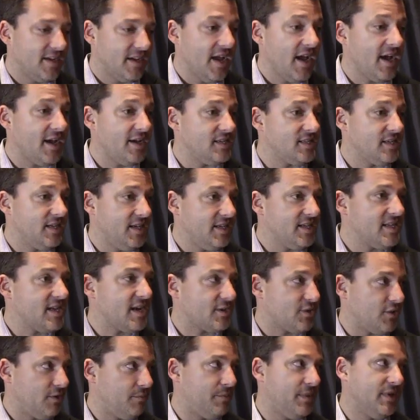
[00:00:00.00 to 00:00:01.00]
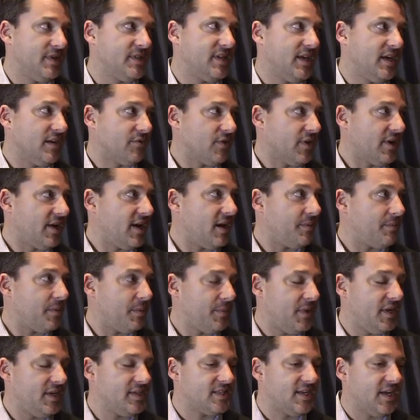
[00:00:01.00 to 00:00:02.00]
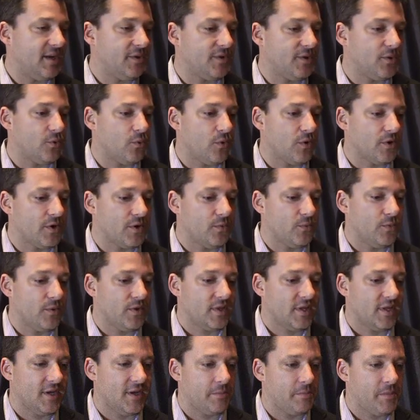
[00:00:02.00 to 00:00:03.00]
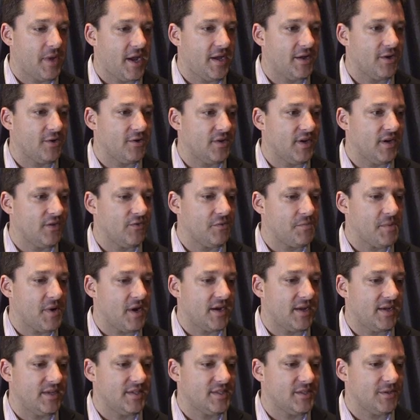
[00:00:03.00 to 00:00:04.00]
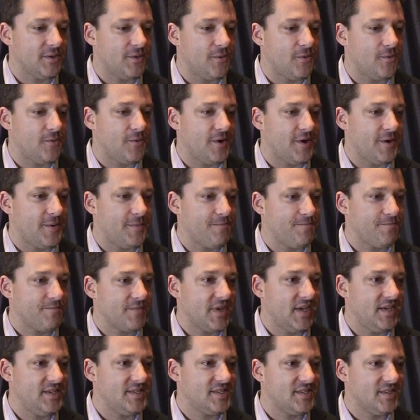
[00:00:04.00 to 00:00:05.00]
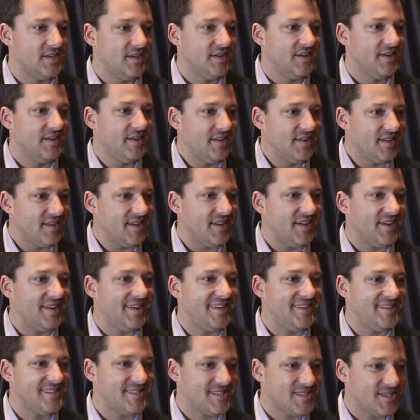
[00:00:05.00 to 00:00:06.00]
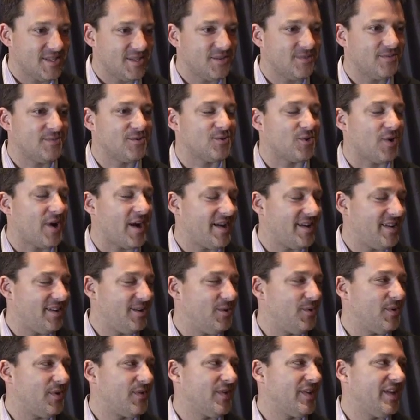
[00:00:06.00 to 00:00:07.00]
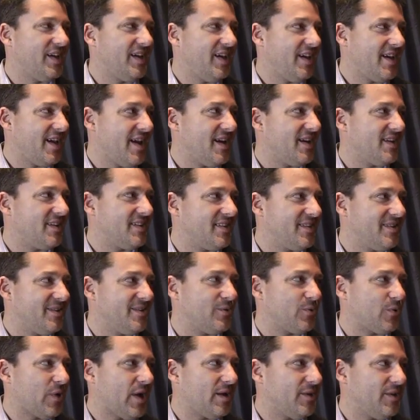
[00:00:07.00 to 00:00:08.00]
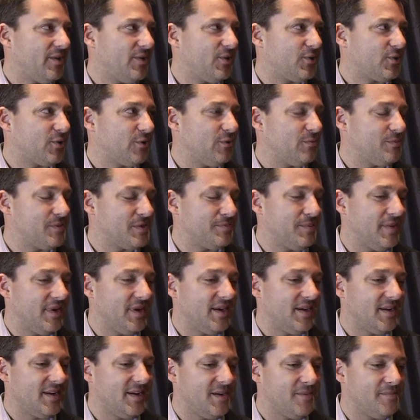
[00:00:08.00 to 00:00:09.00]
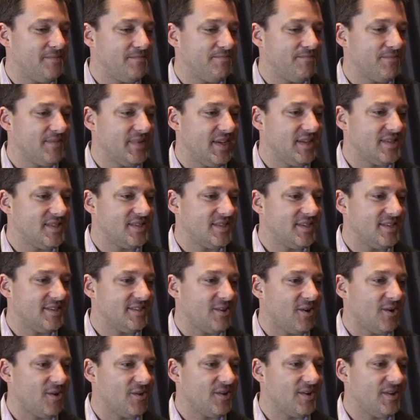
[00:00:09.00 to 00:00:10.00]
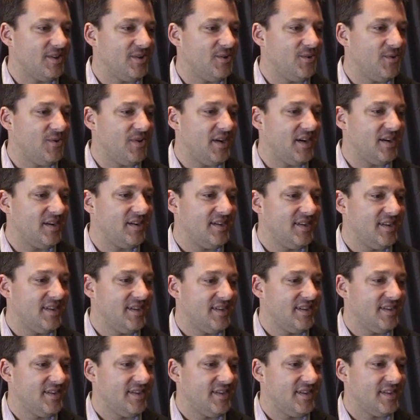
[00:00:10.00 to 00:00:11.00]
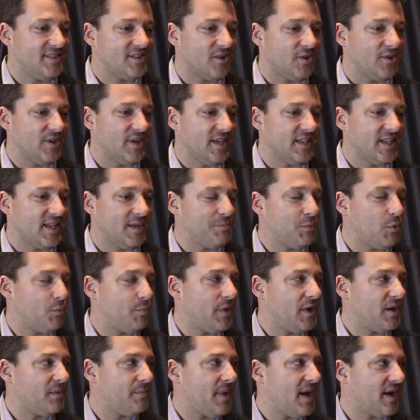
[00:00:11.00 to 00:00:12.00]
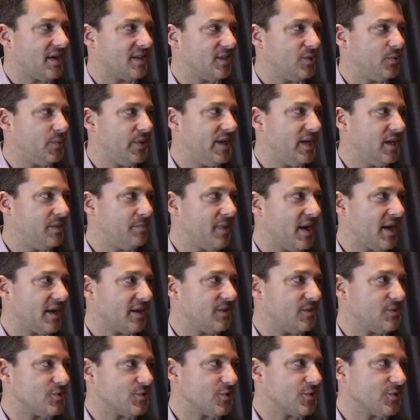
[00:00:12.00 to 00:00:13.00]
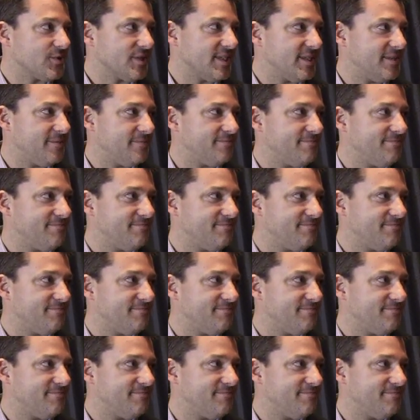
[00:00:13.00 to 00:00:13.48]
Yeah, he's actually busy every game. I mean, he's down there working with Painter and everybody, so he's trying to do everything he can to rally the troops, but it's hard to get that momentum back till we get him back in Jersey.